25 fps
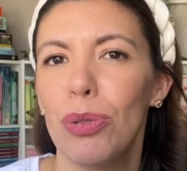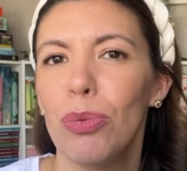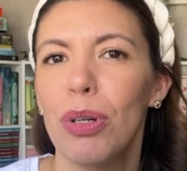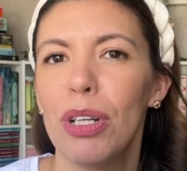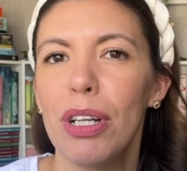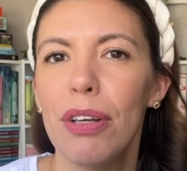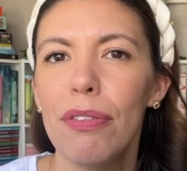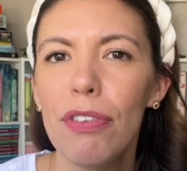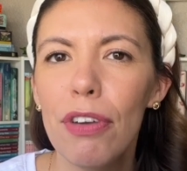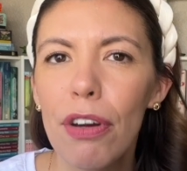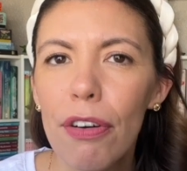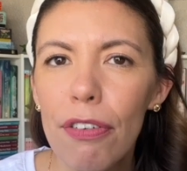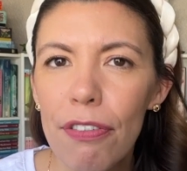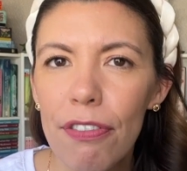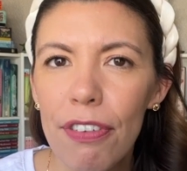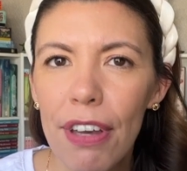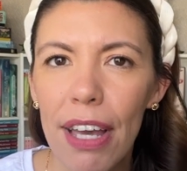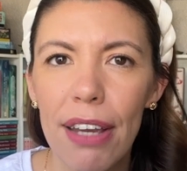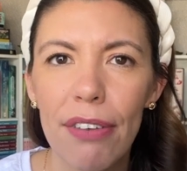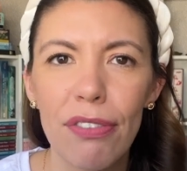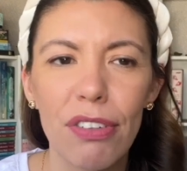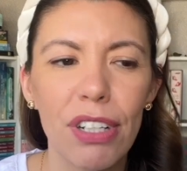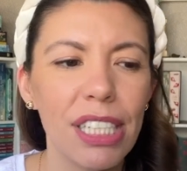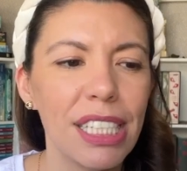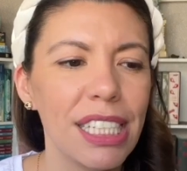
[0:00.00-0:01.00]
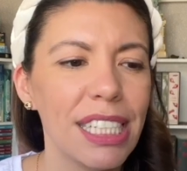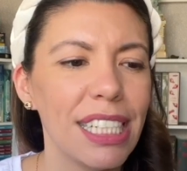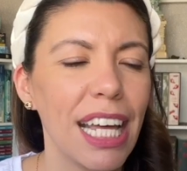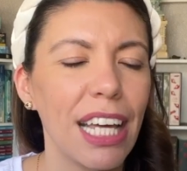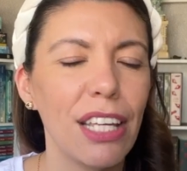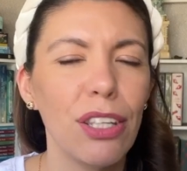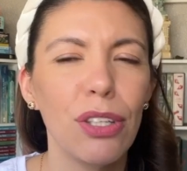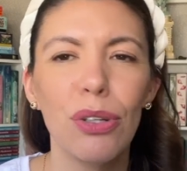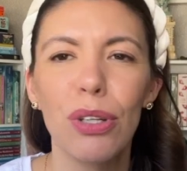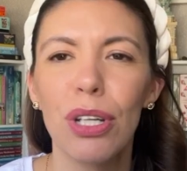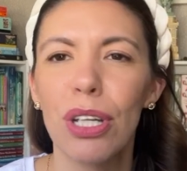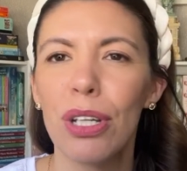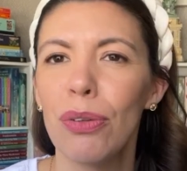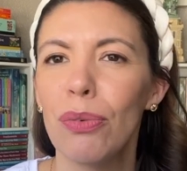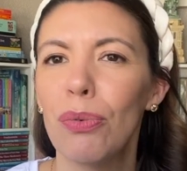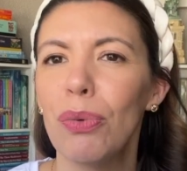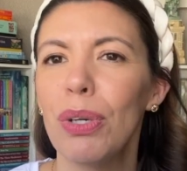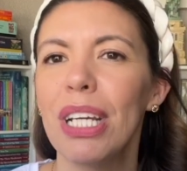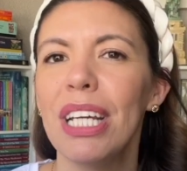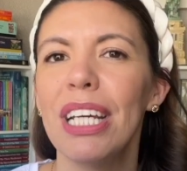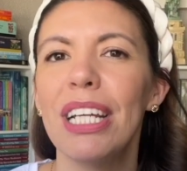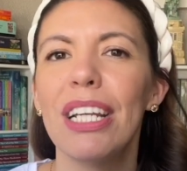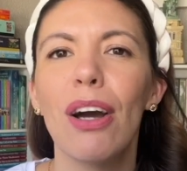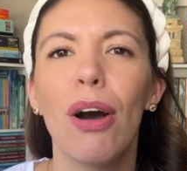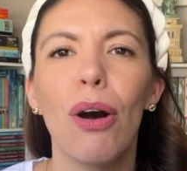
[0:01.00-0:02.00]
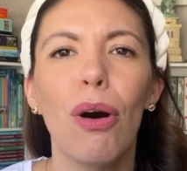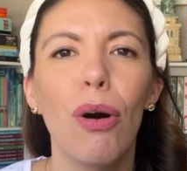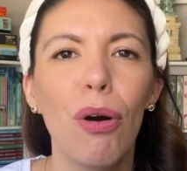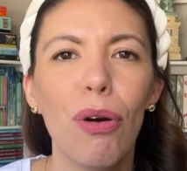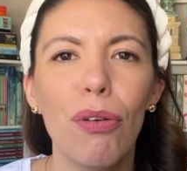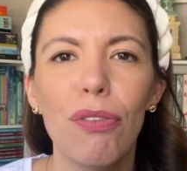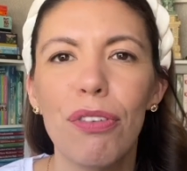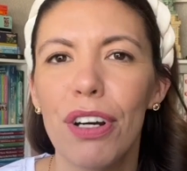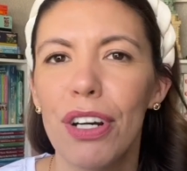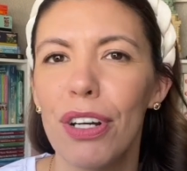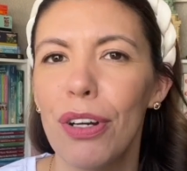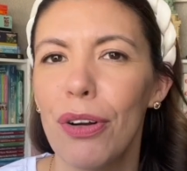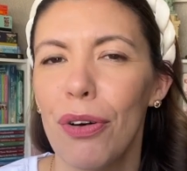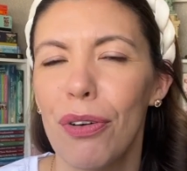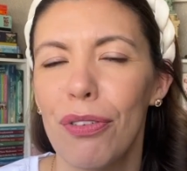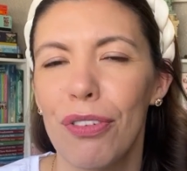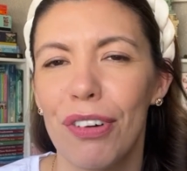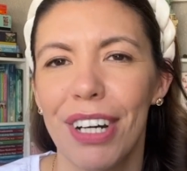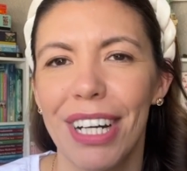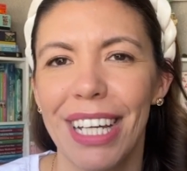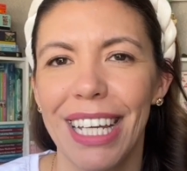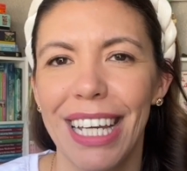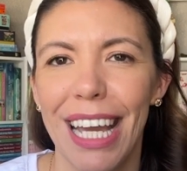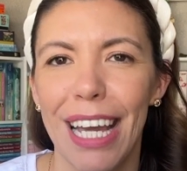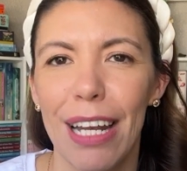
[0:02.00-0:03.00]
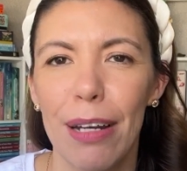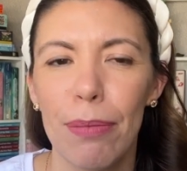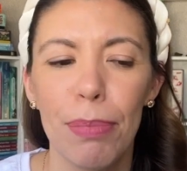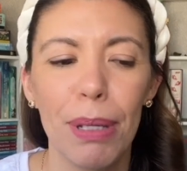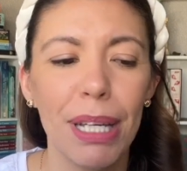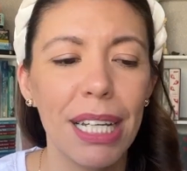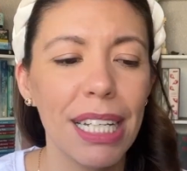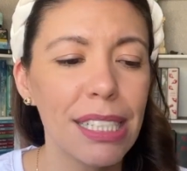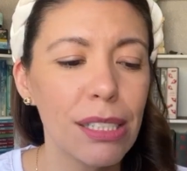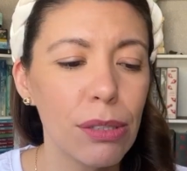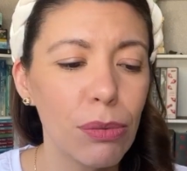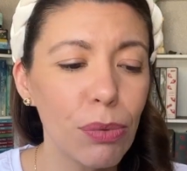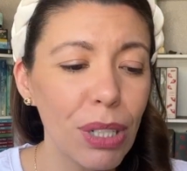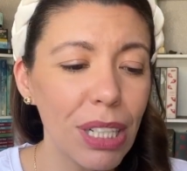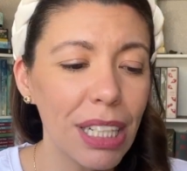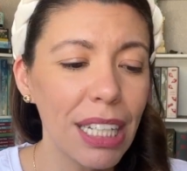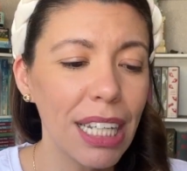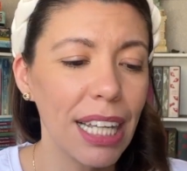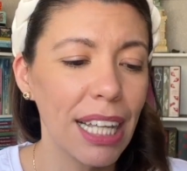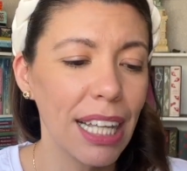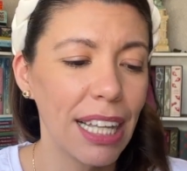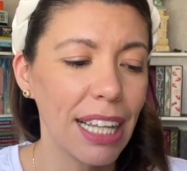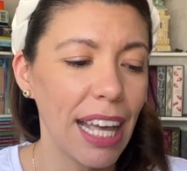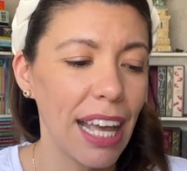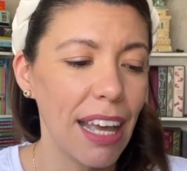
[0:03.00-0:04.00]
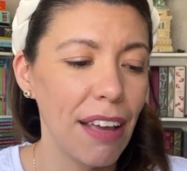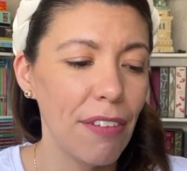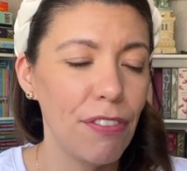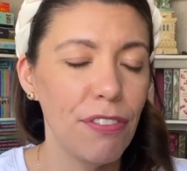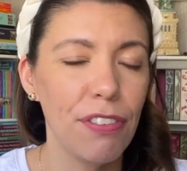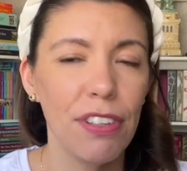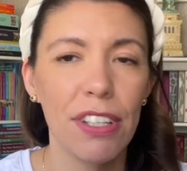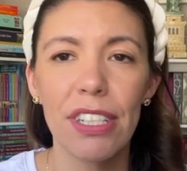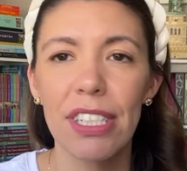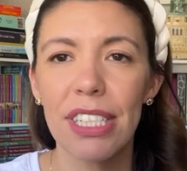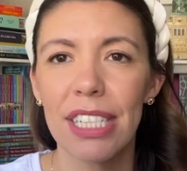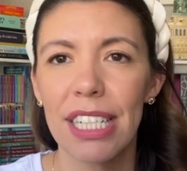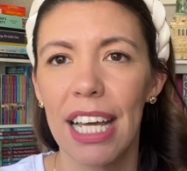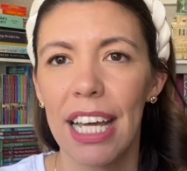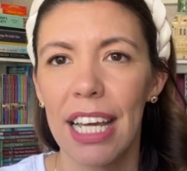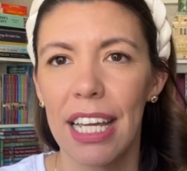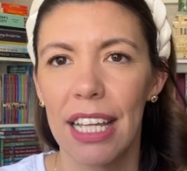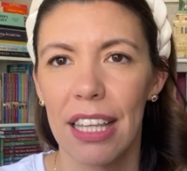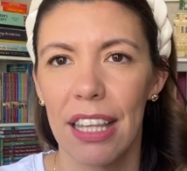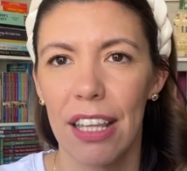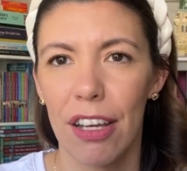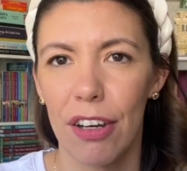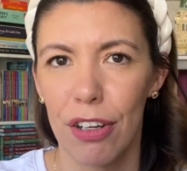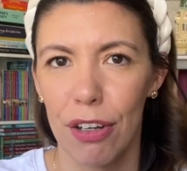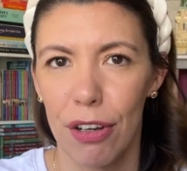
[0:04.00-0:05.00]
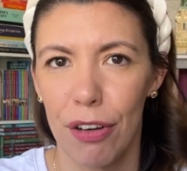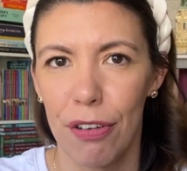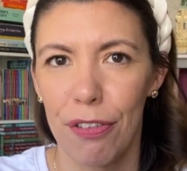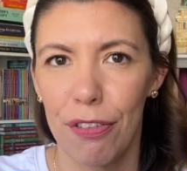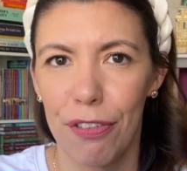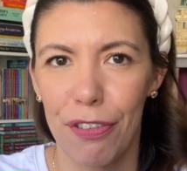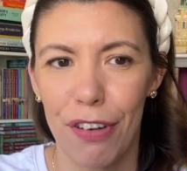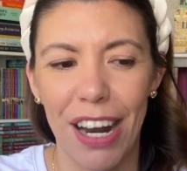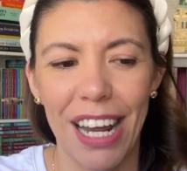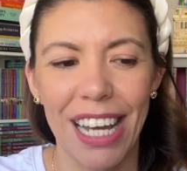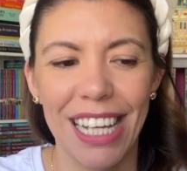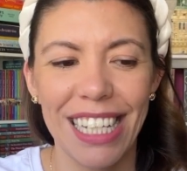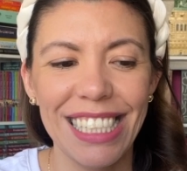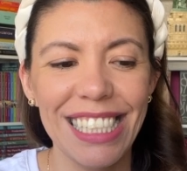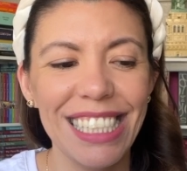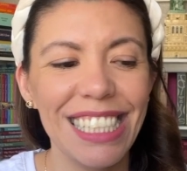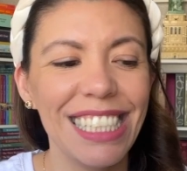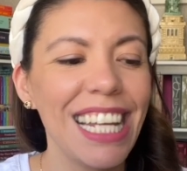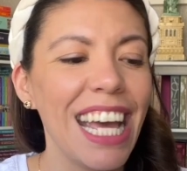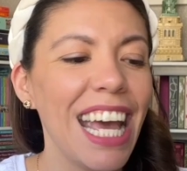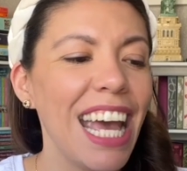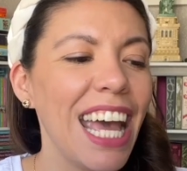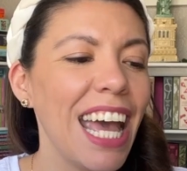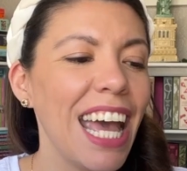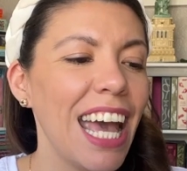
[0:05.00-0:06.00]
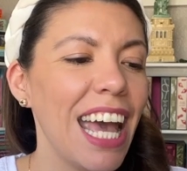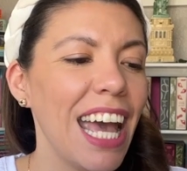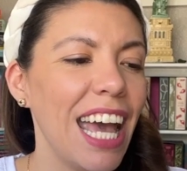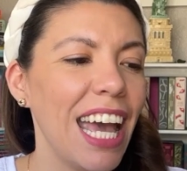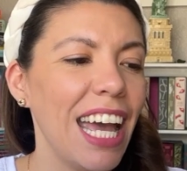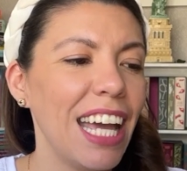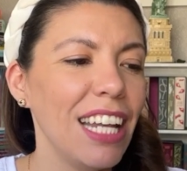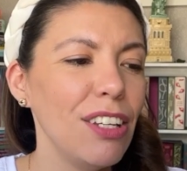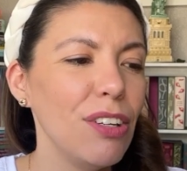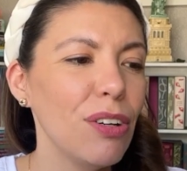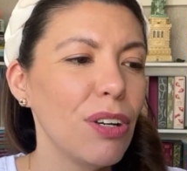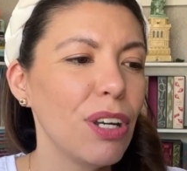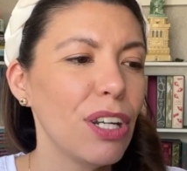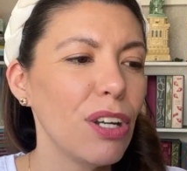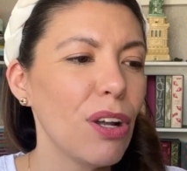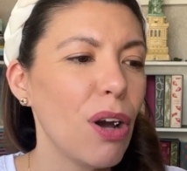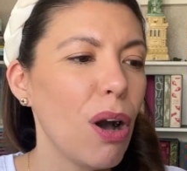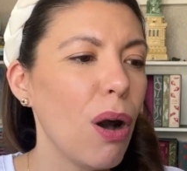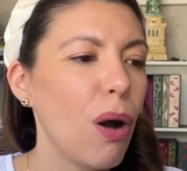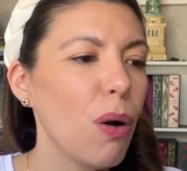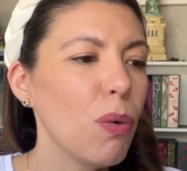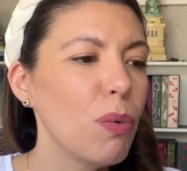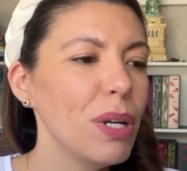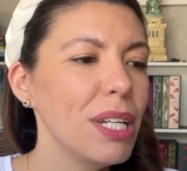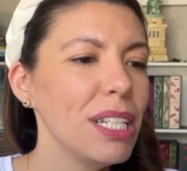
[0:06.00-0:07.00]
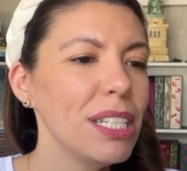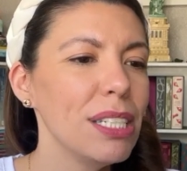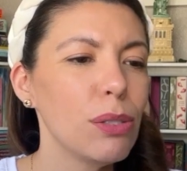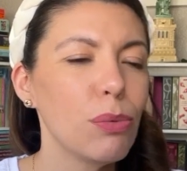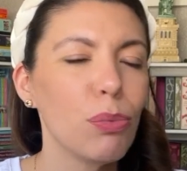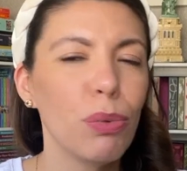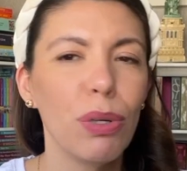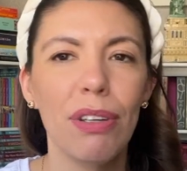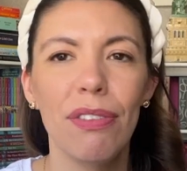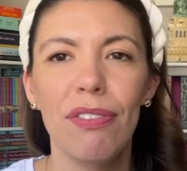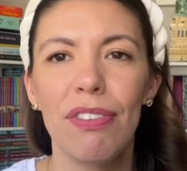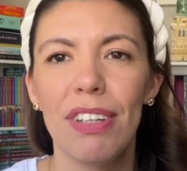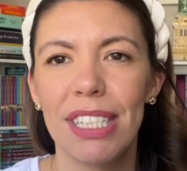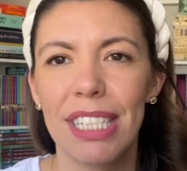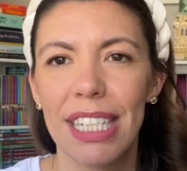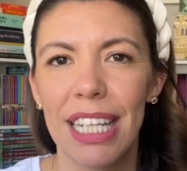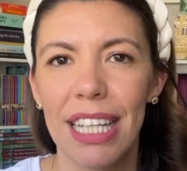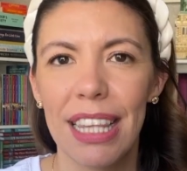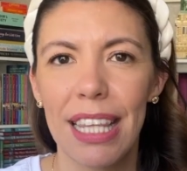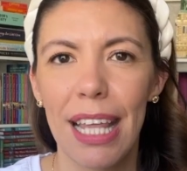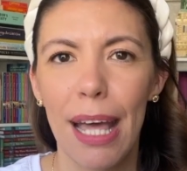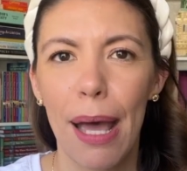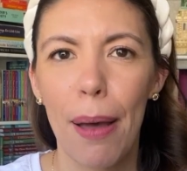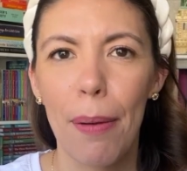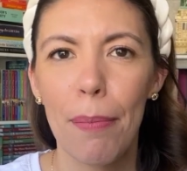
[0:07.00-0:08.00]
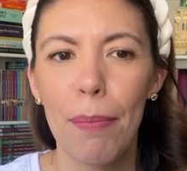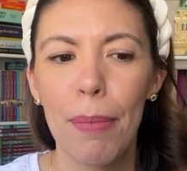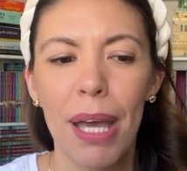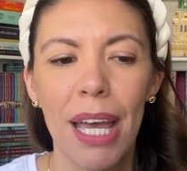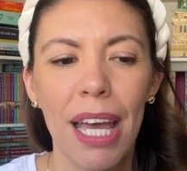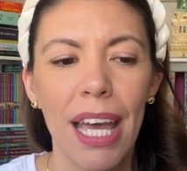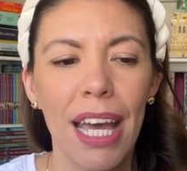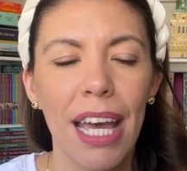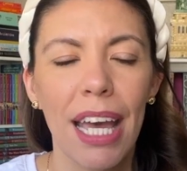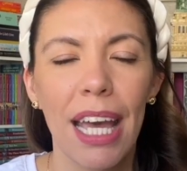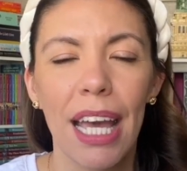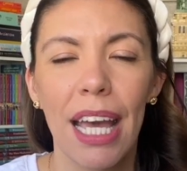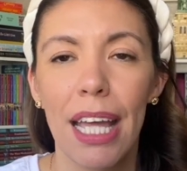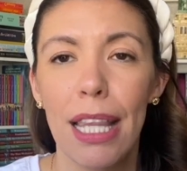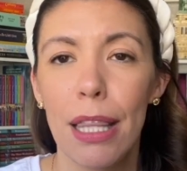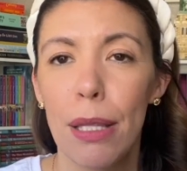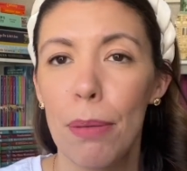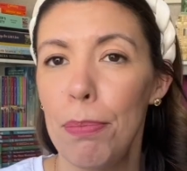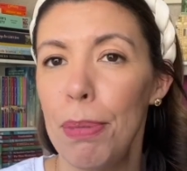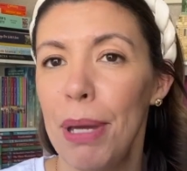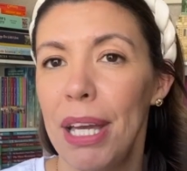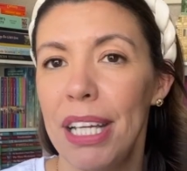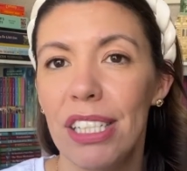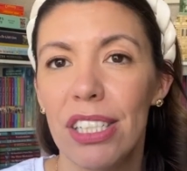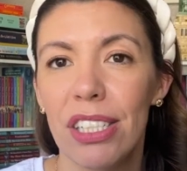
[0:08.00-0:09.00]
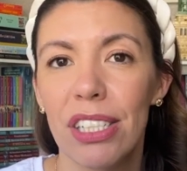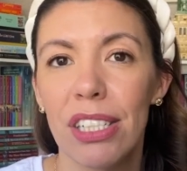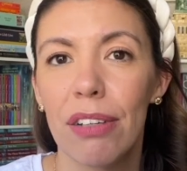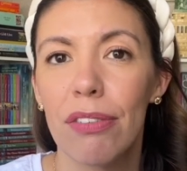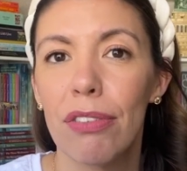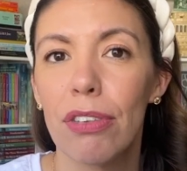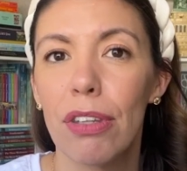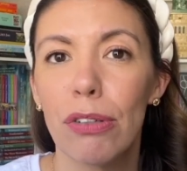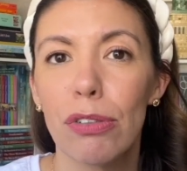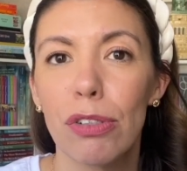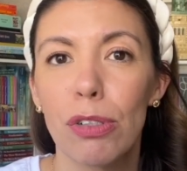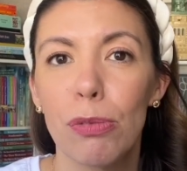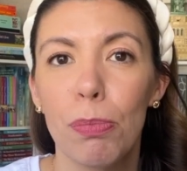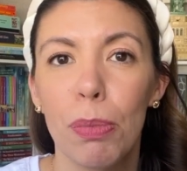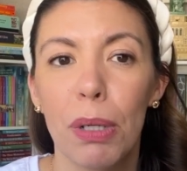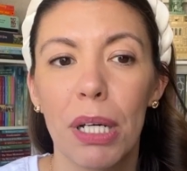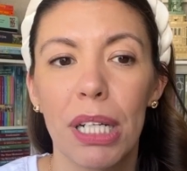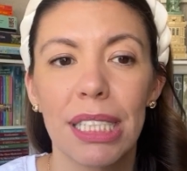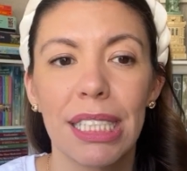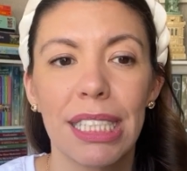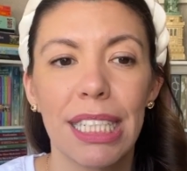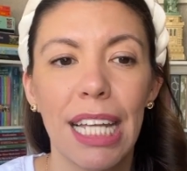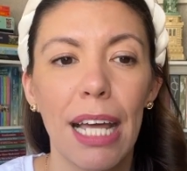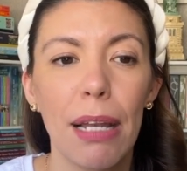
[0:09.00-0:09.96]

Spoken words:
One of your favorites that you can read over and over again? Because really, it feels like they're your friends, and you can always revisit them in the pages of those books.